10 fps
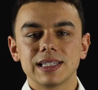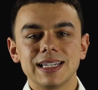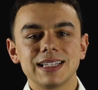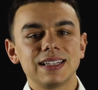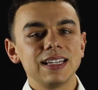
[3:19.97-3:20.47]
It
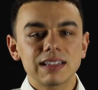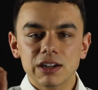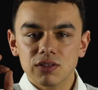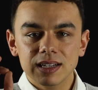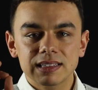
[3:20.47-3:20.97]
is a
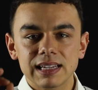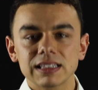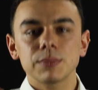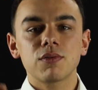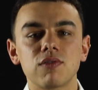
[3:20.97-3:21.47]
decentralized
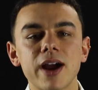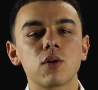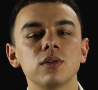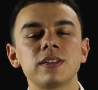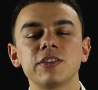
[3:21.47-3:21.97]
system of
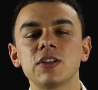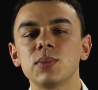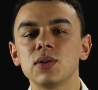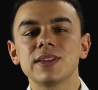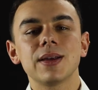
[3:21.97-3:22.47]
records
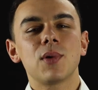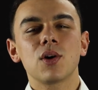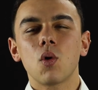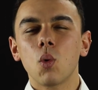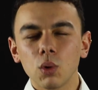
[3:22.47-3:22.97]
distributed
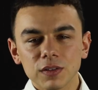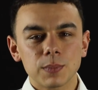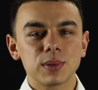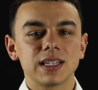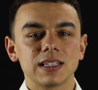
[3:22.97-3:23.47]
among all of the
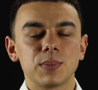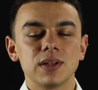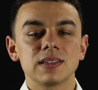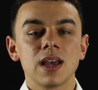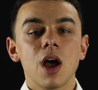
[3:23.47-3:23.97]

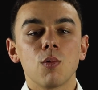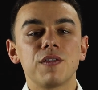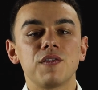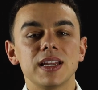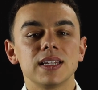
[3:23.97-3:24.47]
participants
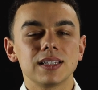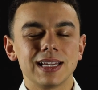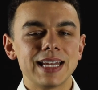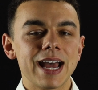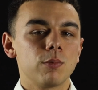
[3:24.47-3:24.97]
within the
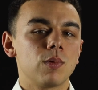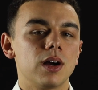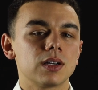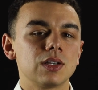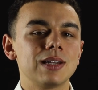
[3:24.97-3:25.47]

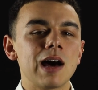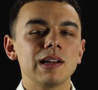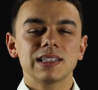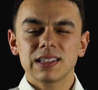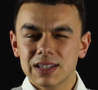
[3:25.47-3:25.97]
network. So now
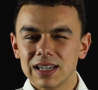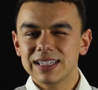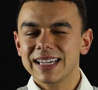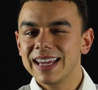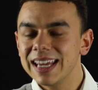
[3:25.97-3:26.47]
let's discuss
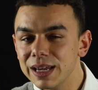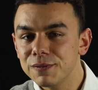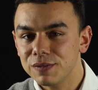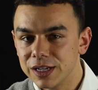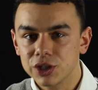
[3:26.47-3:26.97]
the key
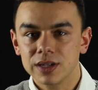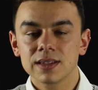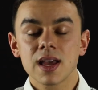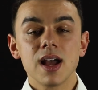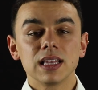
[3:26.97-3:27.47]
features
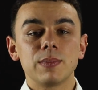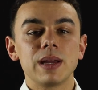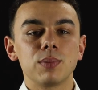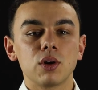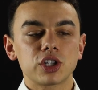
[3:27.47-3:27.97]
that
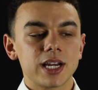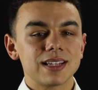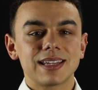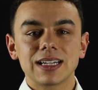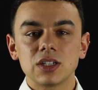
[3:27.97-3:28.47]
make blockchain
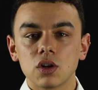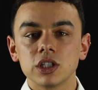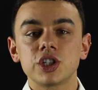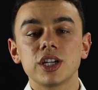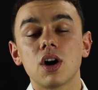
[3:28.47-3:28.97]
a
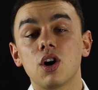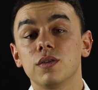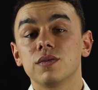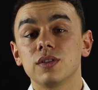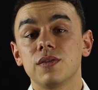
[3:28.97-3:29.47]
technology of
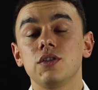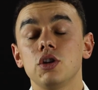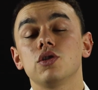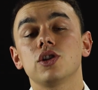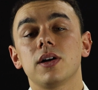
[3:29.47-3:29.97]
the
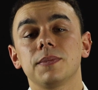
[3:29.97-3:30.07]
future.